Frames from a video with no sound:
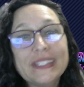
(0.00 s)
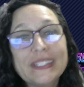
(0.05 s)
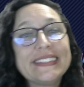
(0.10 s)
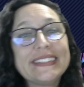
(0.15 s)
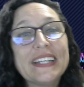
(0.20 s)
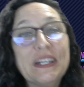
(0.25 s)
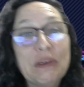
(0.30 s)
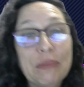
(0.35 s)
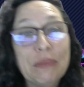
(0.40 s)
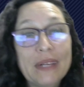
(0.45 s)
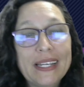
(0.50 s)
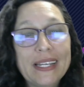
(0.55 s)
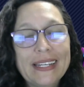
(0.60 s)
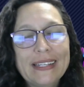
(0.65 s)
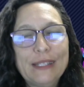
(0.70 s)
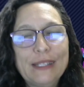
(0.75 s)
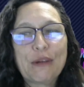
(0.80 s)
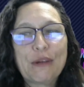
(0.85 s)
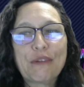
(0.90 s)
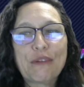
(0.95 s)
tell me,
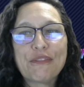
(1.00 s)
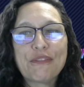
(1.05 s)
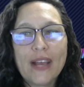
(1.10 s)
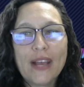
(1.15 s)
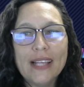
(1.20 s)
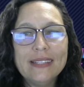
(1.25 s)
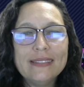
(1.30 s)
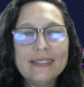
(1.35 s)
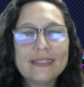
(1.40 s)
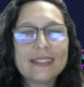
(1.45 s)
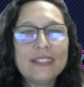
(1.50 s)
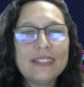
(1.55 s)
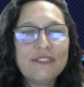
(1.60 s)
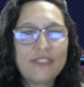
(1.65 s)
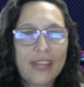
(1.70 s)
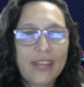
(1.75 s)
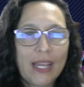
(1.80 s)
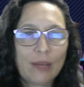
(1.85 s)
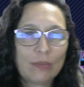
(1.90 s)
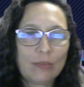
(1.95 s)
your friends and
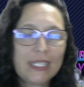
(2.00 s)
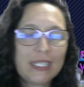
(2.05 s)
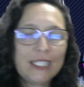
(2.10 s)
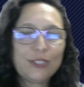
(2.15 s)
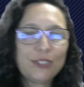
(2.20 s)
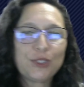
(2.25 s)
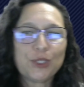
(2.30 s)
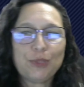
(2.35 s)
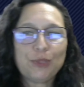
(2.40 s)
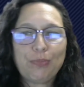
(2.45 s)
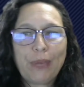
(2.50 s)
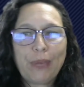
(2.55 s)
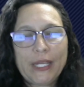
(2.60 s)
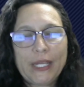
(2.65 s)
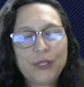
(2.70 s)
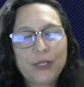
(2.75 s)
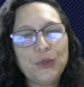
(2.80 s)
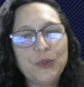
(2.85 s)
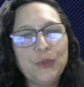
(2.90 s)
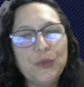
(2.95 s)
family should pay
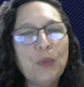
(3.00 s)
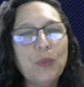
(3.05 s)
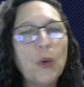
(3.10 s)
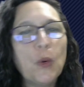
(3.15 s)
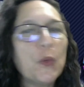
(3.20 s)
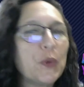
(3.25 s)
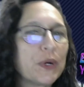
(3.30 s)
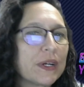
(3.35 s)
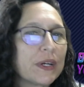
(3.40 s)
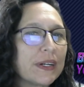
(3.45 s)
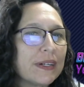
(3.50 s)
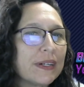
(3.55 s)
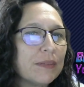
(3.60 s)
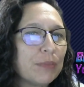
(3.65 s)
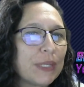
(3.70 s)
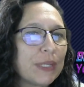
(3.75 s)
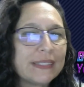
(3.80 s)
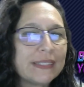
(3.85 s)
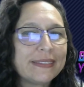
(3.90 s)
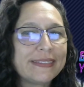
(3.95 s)
you more
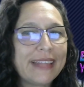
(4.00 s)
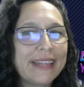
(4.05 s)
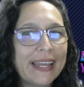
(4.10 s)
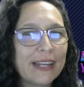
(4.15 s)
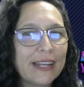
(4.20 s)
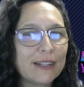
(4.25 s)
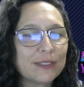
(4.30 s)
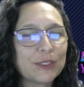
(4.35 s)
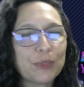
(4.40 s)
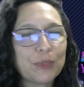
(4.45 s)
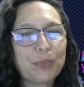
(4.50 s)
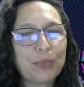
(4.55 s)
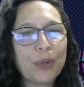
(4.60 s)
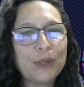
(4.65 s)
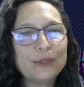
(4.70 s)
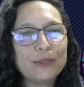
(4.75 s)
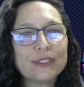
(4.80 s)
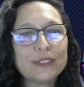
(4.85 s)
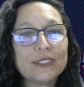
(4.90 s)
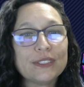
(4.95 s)
because they're
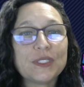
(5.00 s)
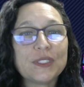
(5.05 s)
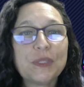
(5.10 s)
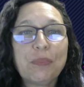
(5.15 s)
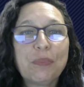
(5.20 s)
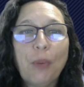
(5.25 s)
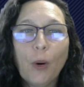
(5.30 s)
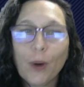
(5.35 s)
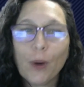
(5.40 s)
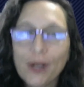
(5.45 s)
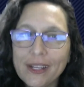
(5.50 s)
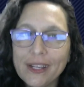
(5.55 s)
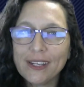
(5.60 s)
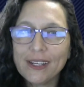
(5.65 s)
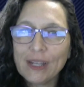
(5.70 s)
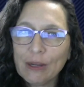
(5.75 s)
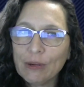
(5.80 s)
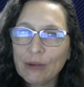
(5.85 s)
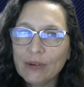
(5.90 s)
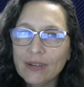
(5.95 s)
supposed to support
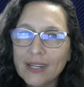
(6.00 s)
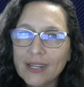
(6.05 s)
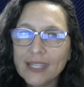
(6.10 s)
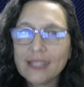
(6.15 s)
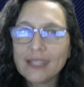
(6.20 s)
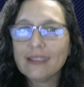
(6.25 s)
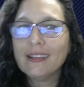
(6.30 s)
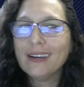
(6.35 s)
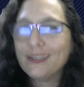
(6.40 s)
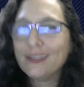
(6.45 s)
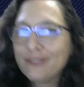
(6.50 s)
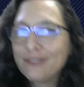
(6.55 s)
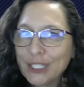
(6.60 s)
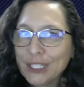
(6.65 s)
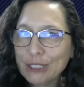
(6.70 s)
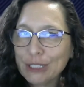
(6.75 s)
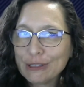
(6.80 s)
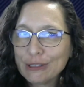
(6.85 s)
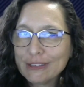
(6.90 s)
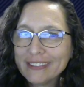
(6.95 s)
you and love
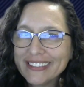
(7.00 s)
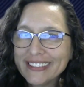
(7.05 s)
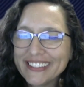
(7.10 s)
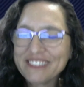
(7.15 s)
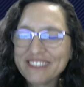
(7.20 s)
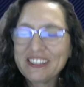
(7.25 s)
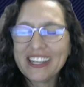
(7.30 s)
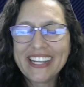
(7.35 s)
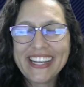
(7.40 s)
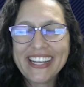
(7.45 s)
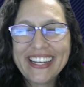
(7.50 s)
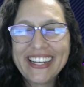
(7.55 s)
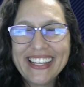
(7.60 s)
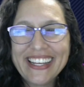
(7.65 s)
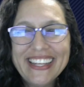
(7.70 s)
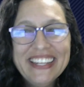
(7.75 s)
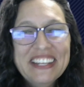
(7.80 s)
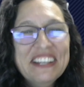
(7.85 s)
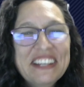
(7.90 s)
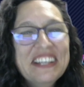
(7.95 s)
you, right?
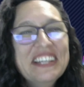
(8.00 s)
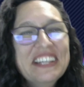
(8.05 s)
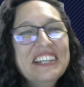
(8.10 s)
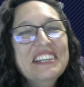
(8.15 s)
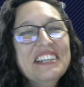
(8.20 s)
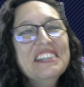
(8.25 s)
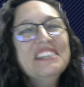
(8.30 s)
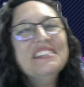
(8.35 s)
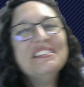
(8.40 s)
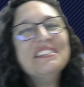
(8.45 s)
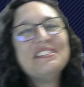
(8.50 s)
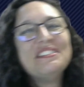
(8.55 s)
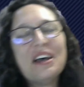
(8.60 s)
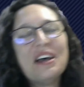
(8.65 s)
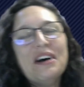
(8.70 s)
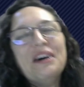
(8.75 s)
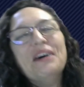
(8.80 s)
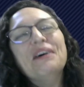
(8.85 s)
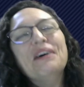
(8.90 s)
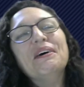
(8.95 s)

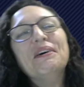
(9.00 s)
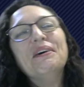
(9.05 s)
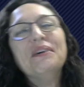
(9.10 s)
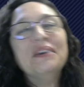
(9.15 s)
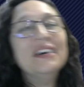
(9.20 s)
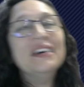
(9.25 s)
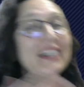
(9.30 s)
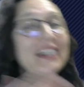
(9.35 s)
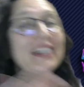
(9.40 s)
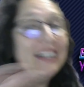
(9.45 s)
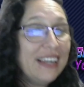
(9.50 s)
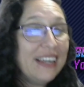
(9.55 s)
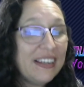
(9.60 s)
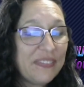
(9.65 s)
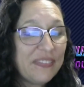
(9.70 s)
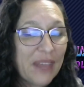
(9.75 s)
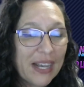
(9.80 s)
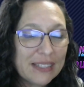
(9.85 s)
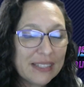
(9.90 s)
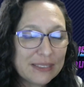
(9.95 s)
So
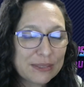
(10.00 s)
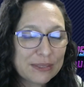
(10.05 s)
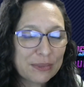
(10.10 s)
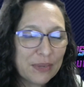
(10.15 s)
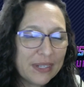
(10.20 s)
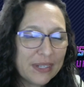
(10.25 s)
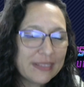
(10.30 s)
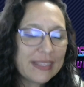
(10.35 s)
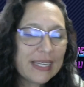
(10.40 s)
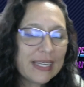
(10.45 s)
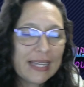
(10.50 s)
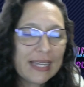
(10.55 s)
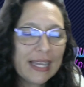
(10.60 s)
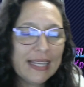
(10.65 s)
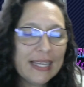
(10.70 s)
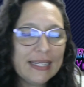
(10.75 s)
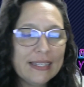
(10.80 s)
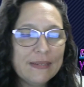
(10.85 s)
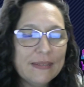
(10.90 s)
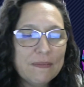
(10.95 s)
that's one thing.
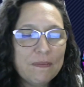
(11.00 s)
And,